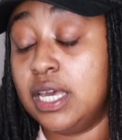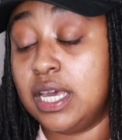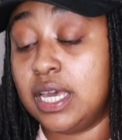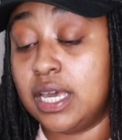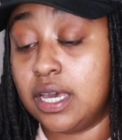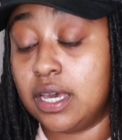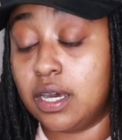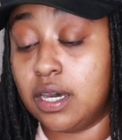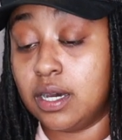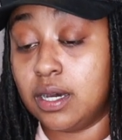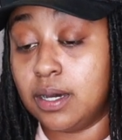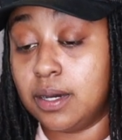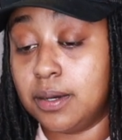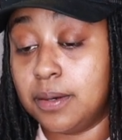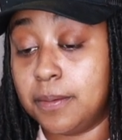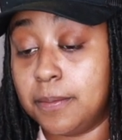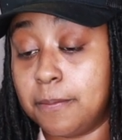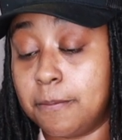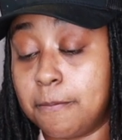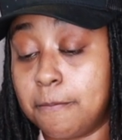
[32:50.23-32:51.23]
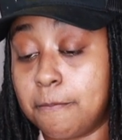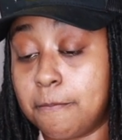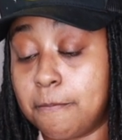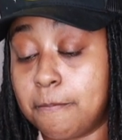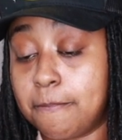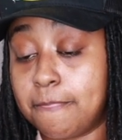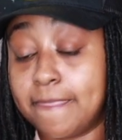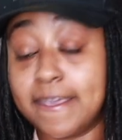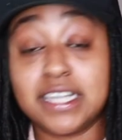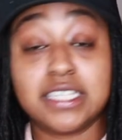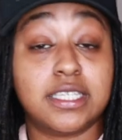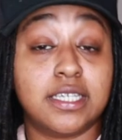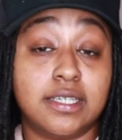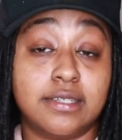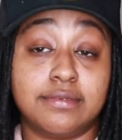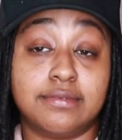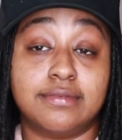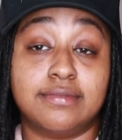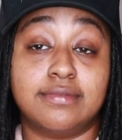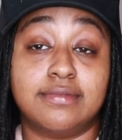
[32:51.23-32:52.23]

And um, that's it.